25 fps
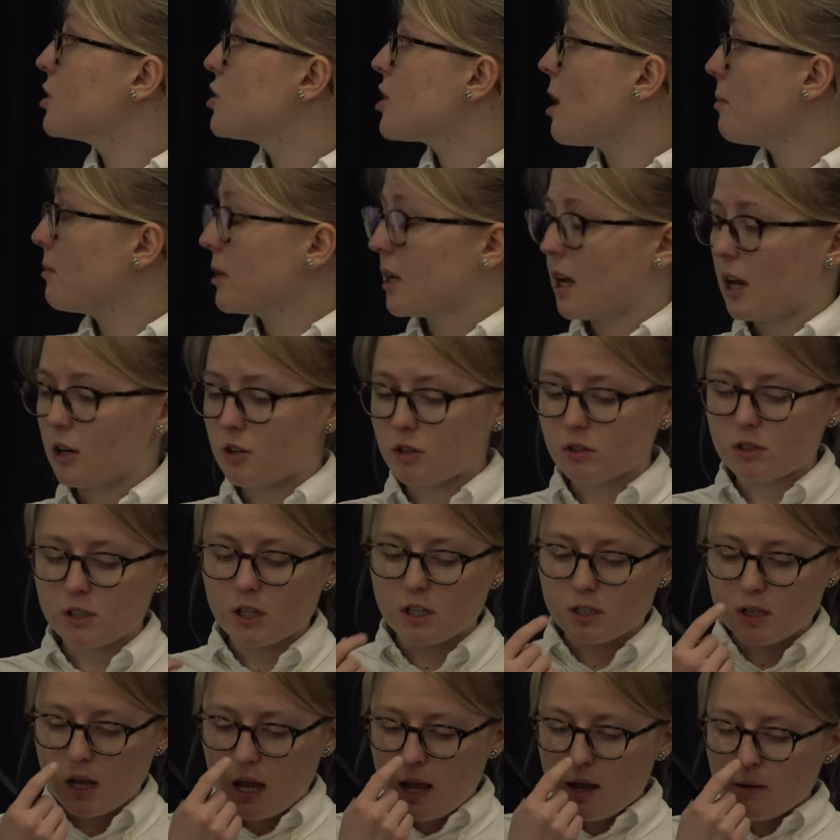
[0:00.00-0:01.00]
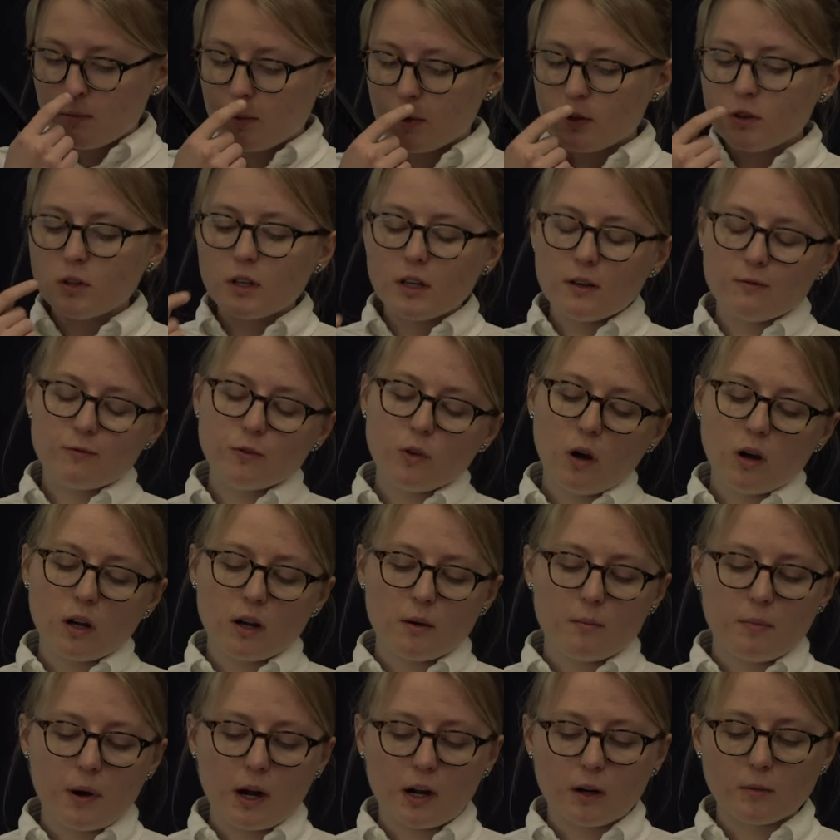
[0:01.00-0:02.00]
German casualties were, if not
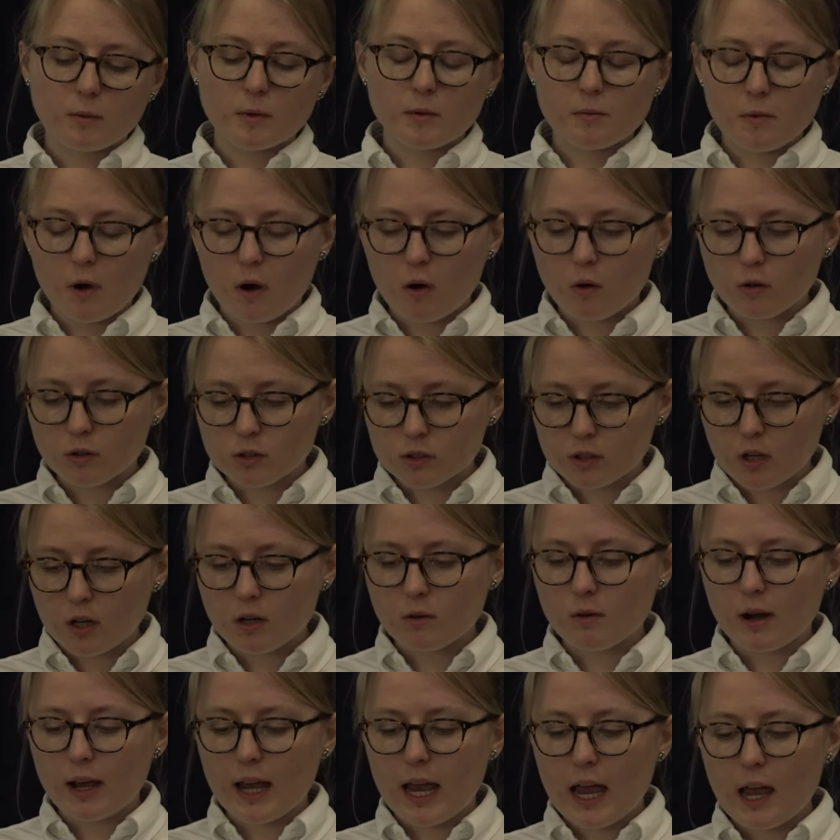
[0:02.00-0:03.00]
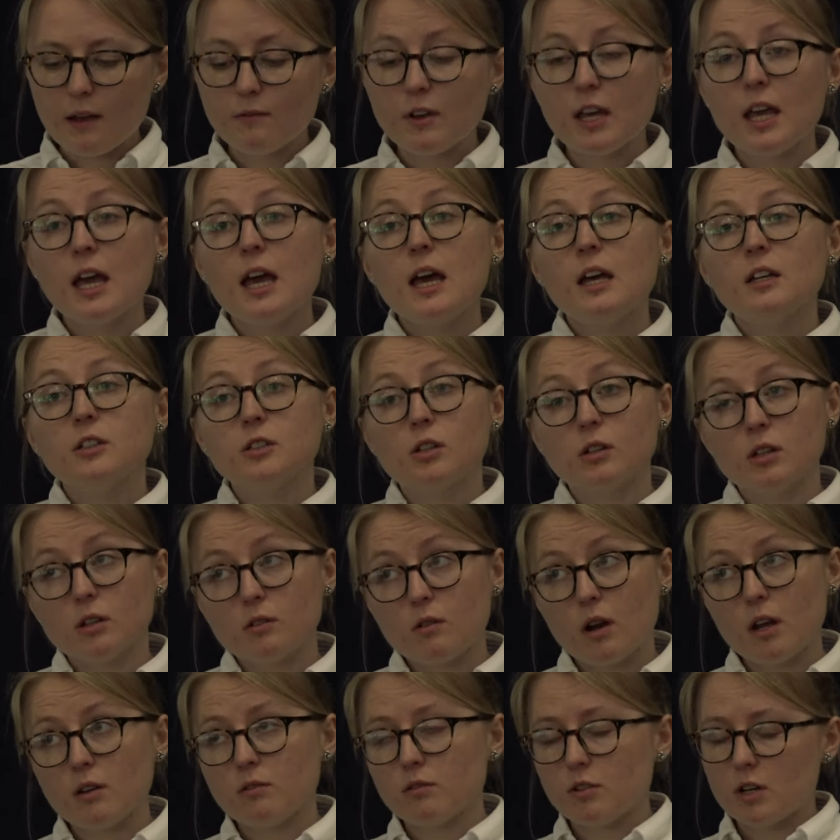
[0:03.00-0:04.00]
comparable, were also quite heavy. So the
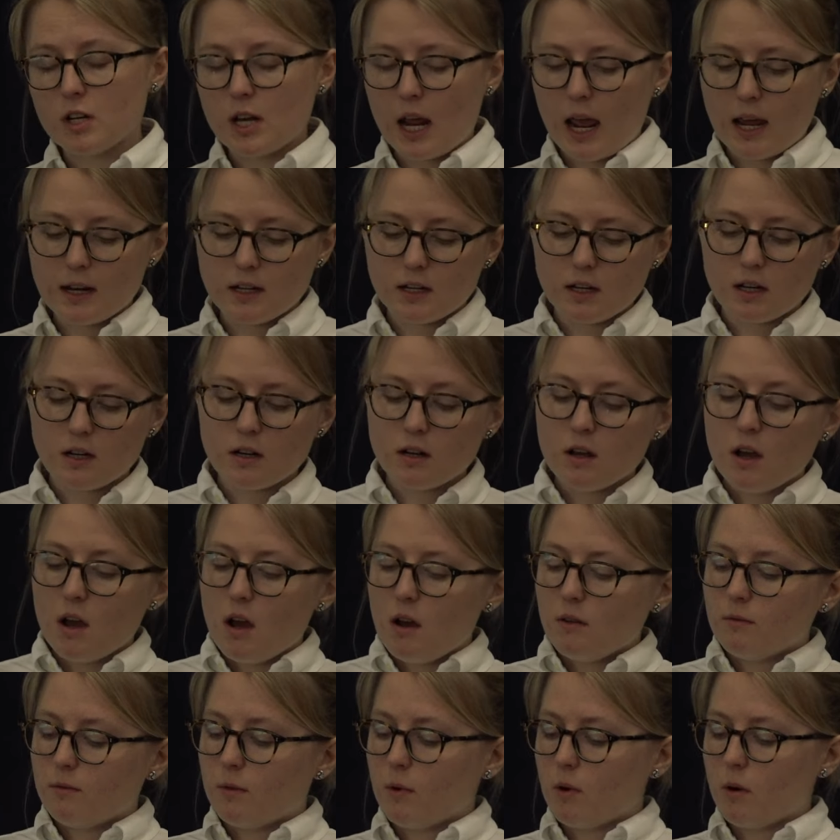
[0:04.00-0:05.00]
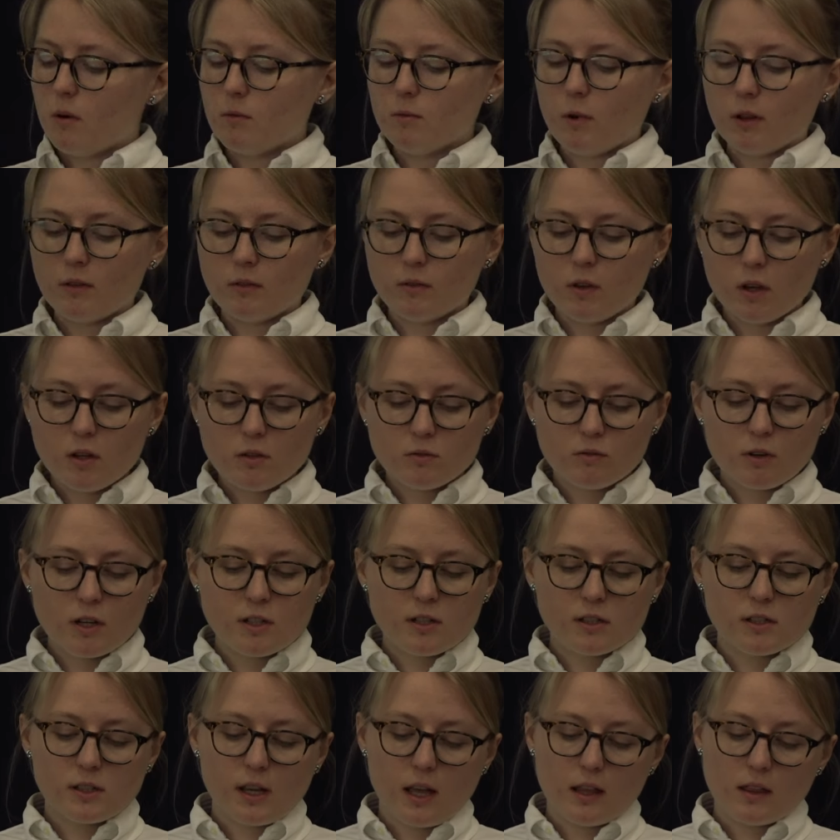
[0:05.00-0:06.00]
Great Retreat ended for one of those
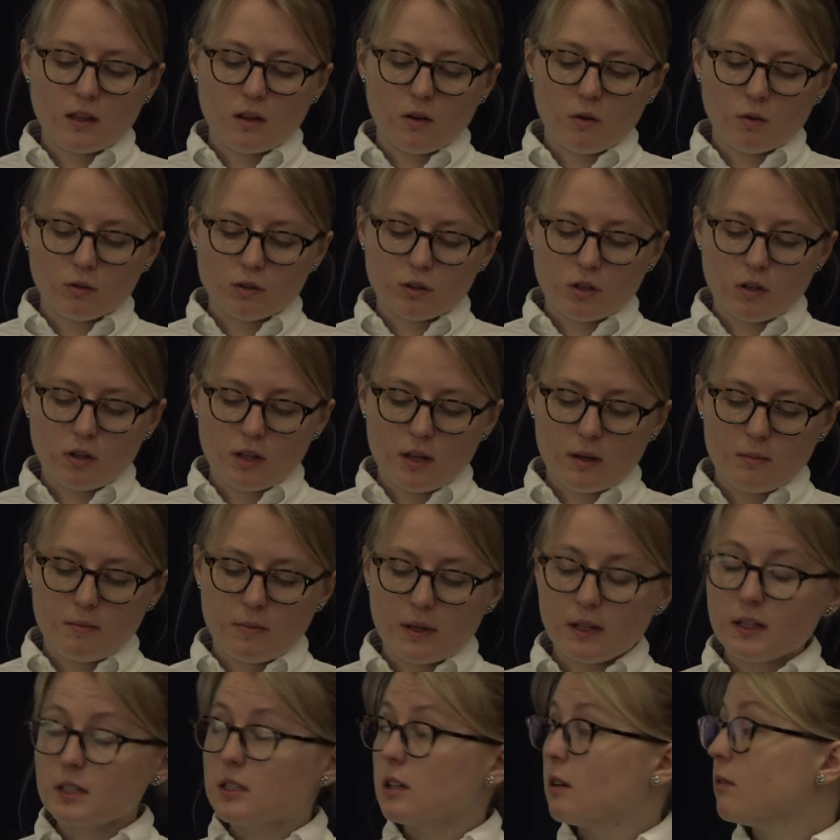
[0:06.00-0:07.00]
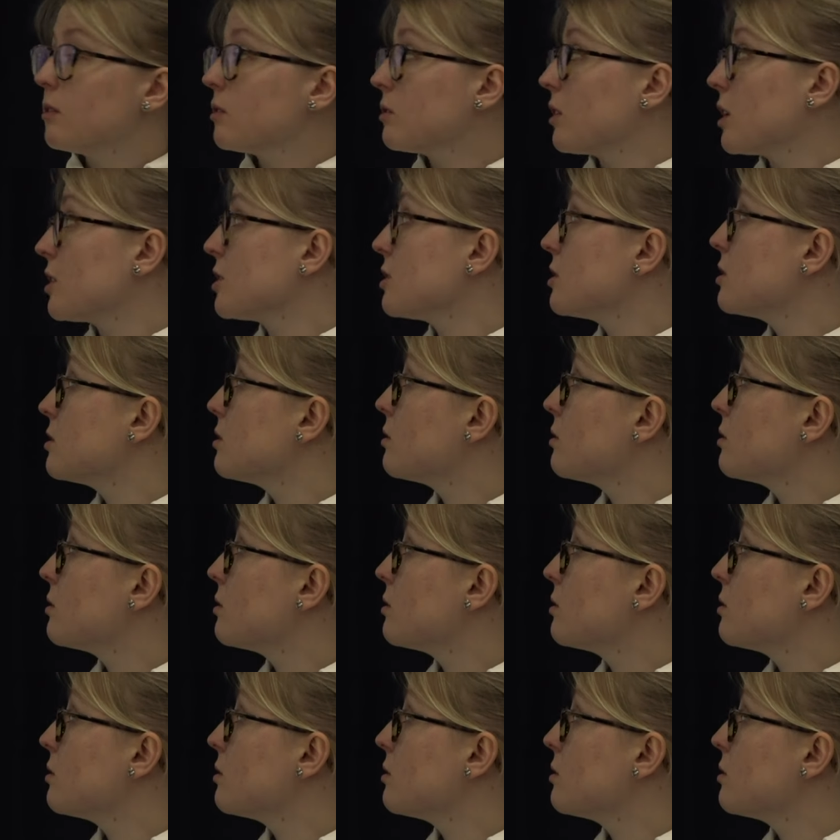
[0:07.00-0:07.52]
reasons, and also the ability of the Russians